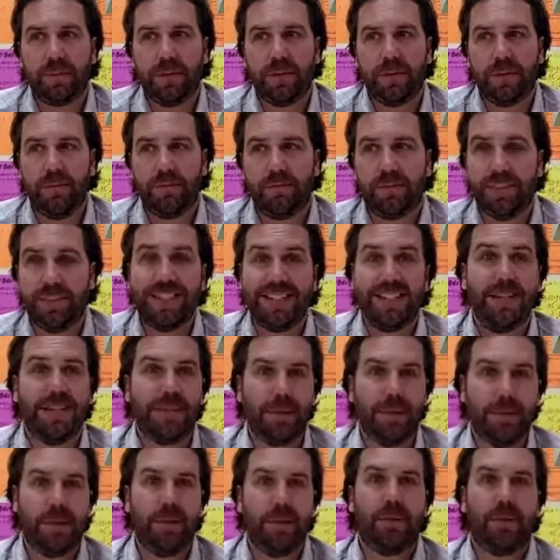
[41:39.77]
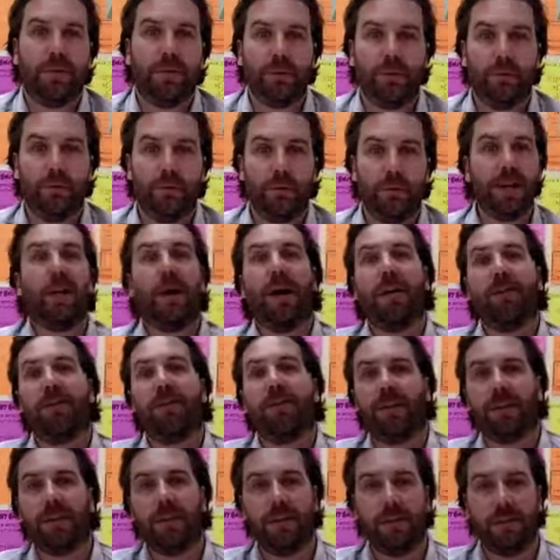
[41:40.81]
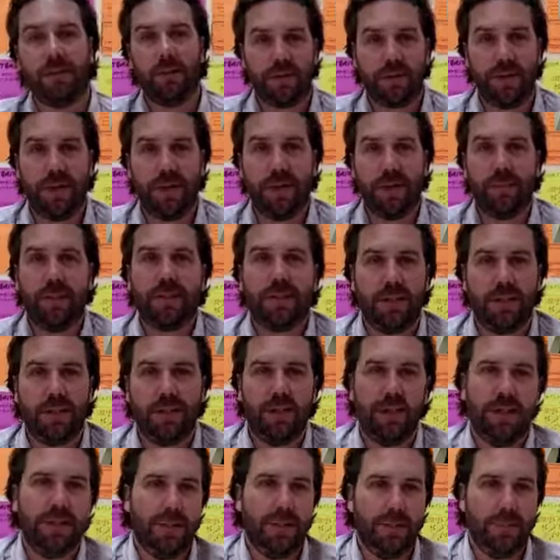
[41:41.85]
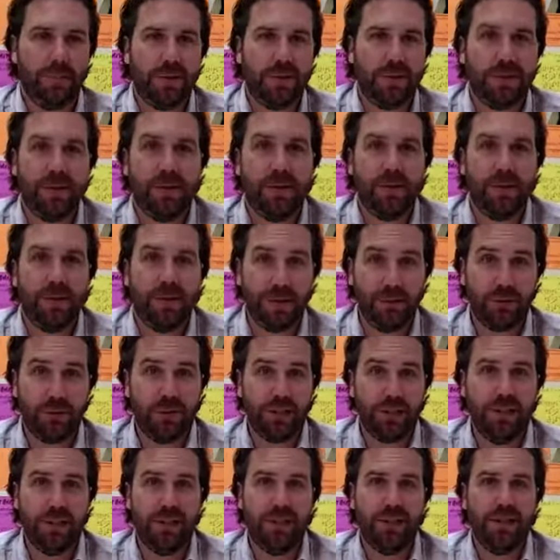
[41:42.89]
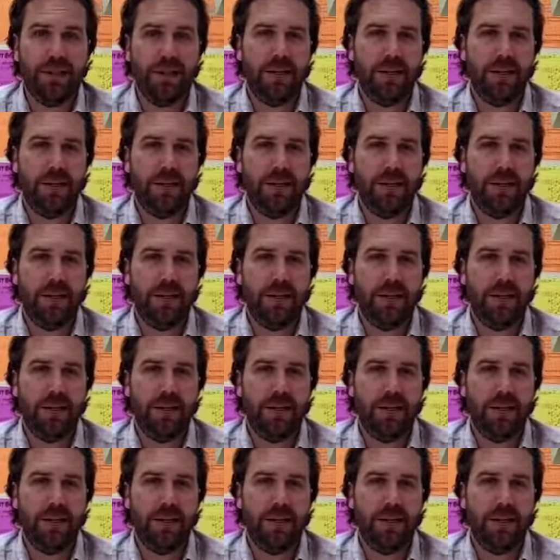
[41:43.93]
facilitate people to really go after the topics and the concepts that they're interested in.